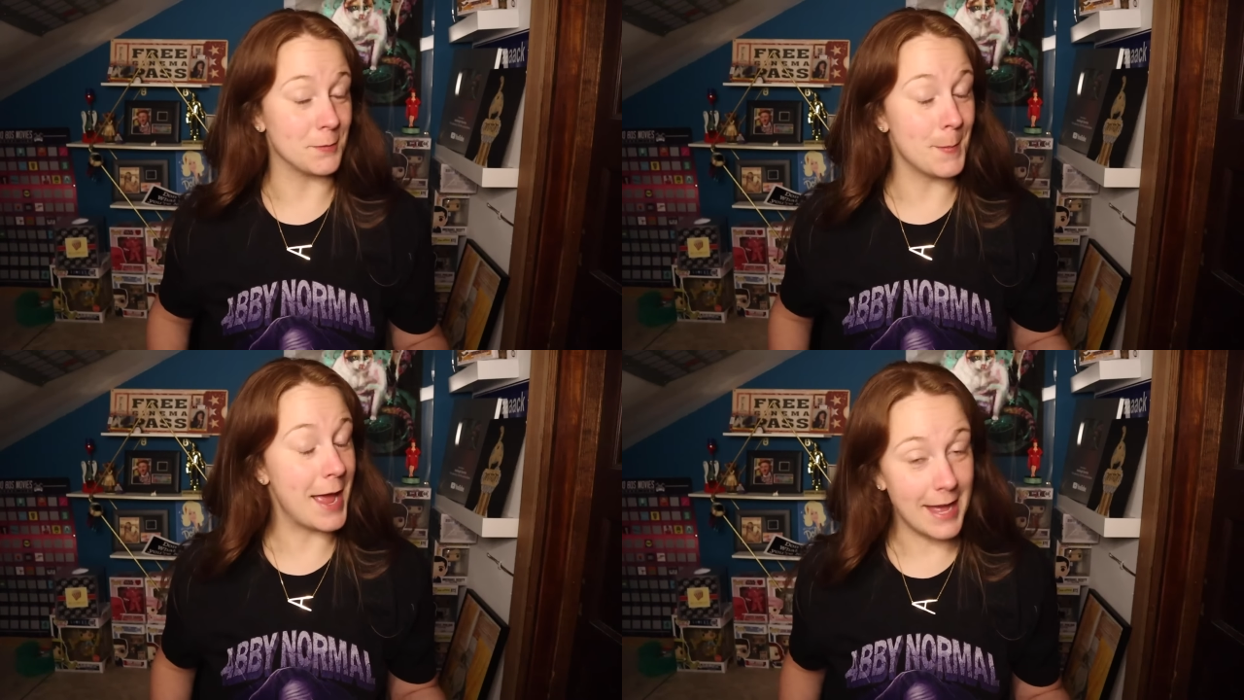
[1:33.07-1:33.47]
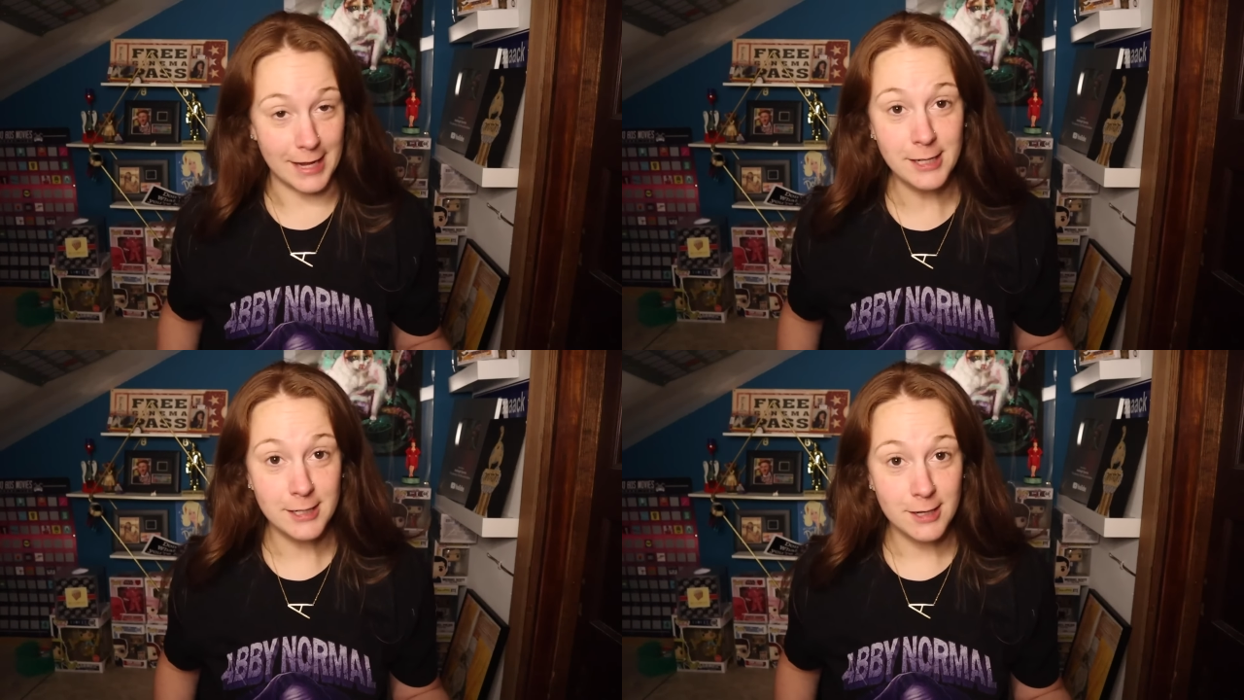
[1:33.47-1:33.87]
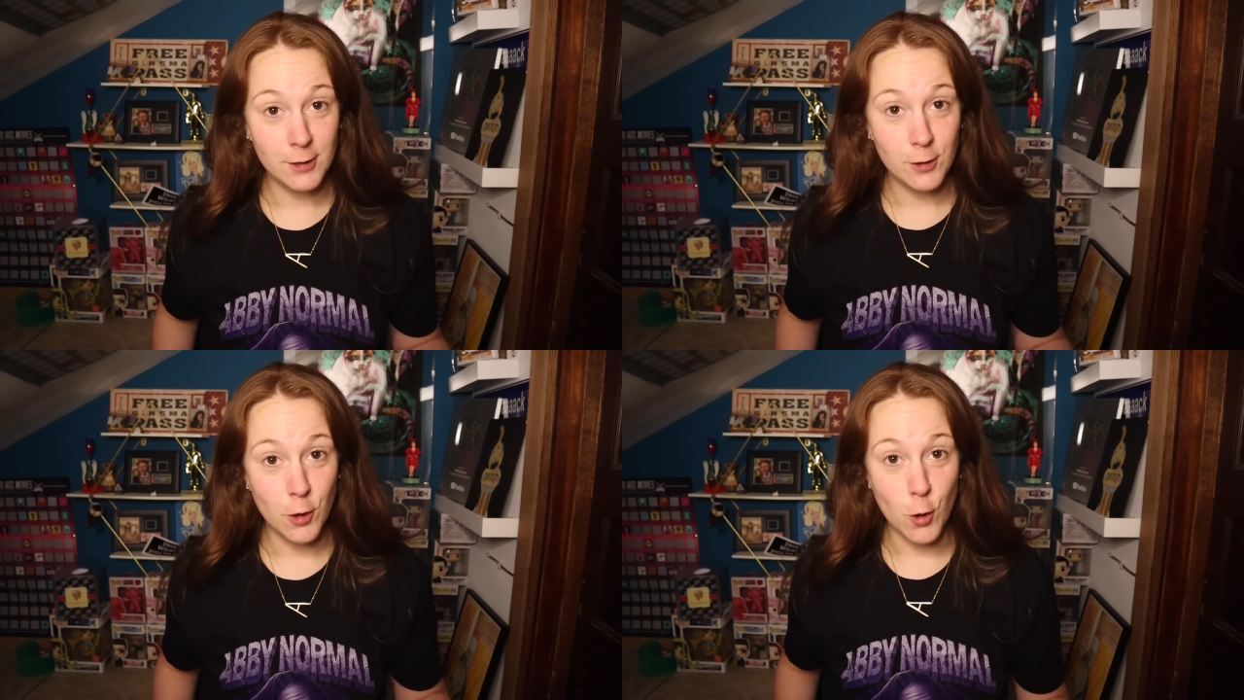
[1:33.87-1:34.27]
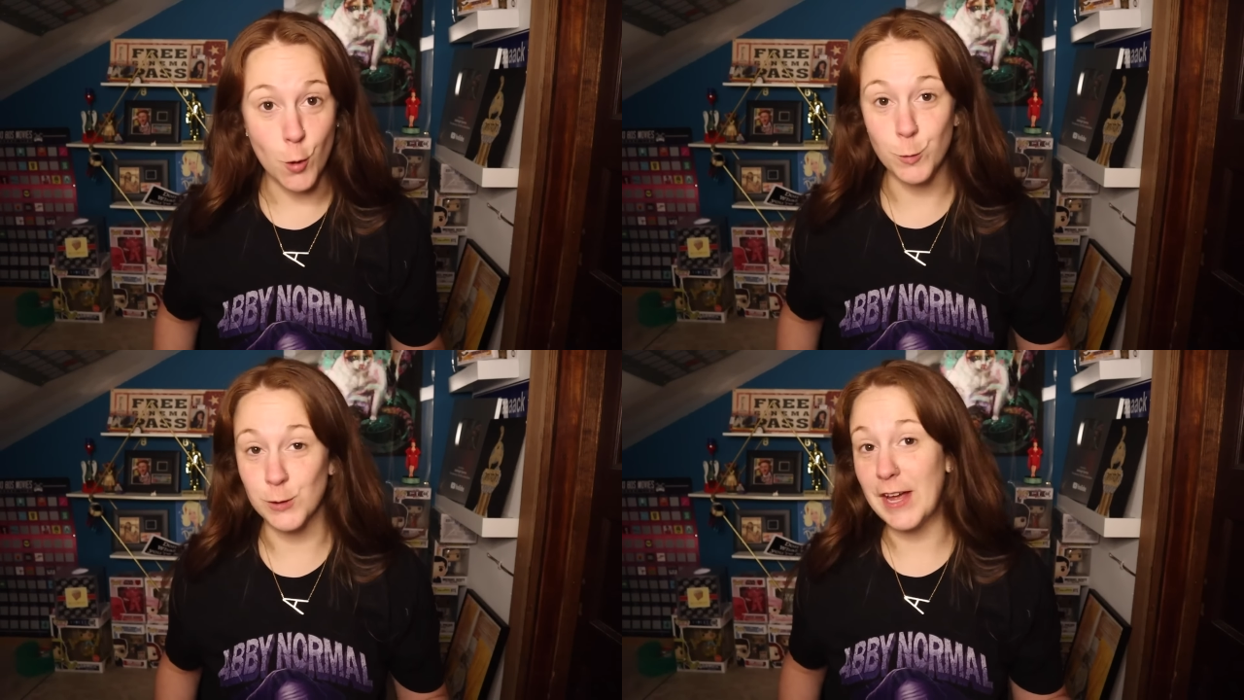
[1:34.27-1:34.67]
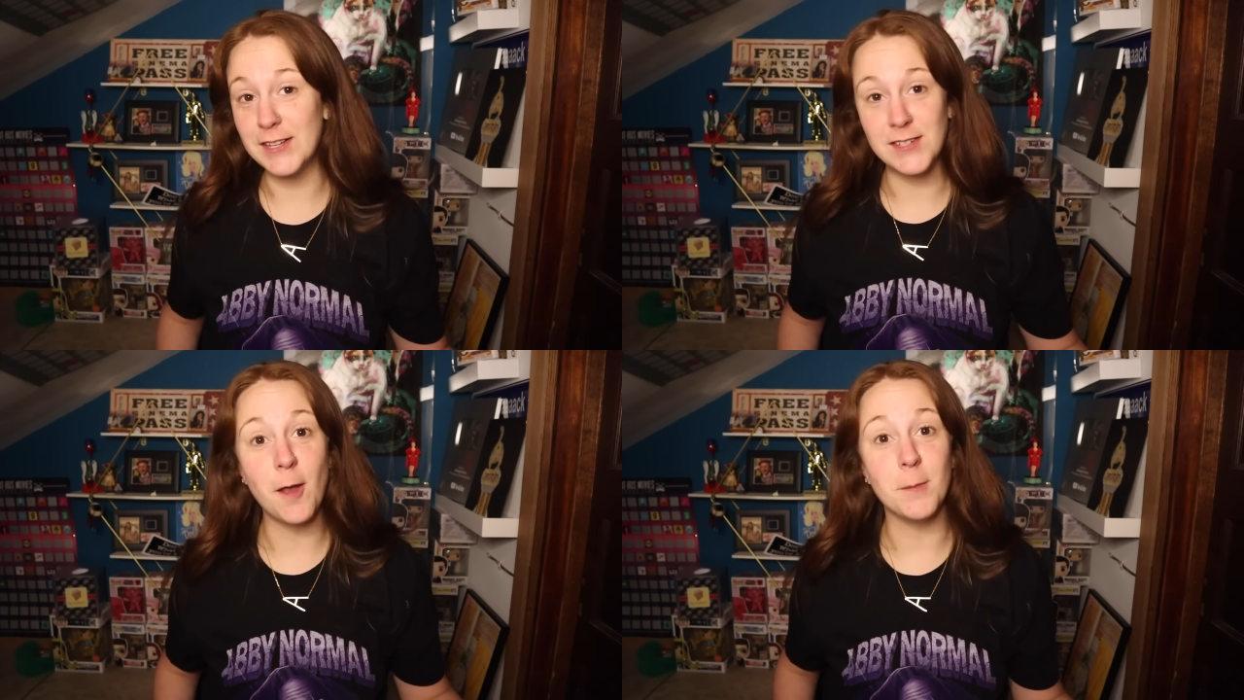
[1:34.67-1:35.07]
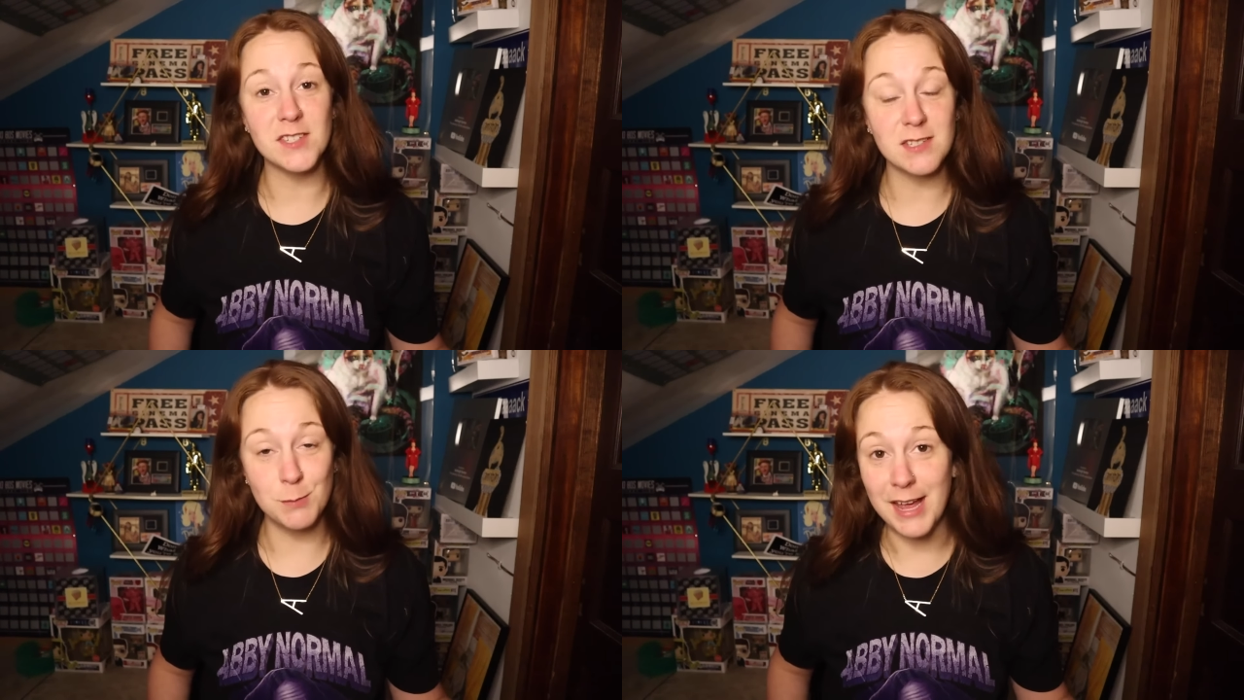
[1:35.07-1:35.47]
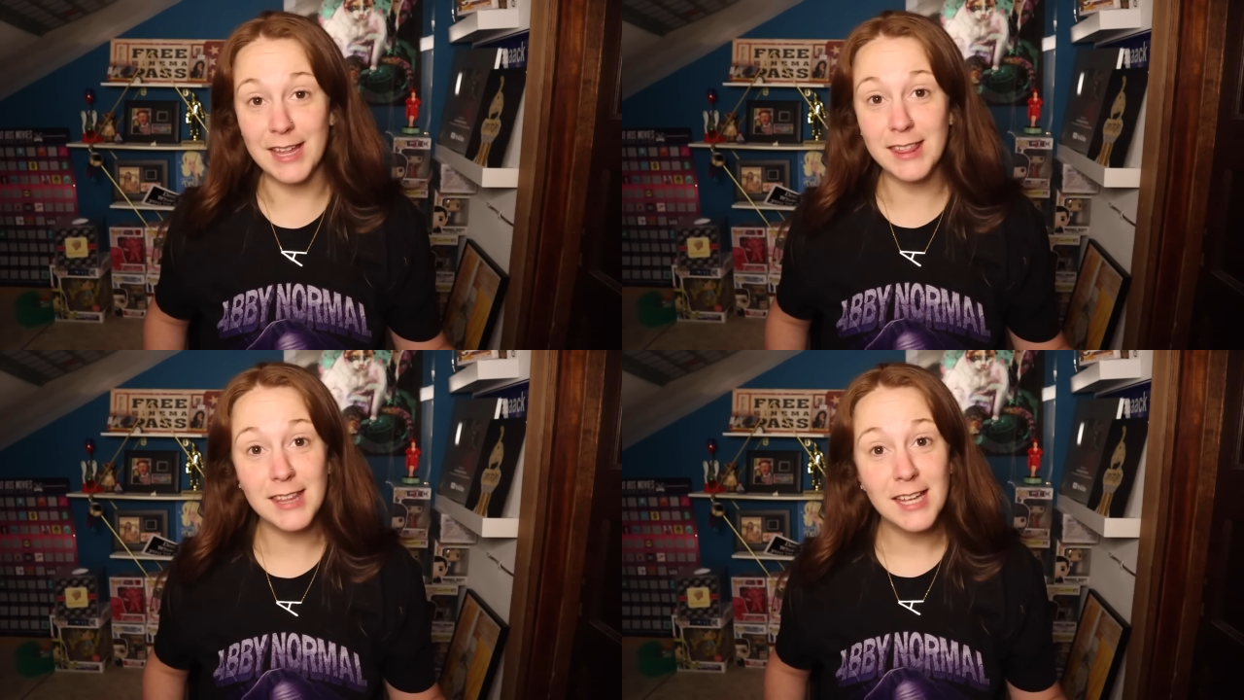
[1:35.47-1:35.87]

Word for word: a man whose last name is Smith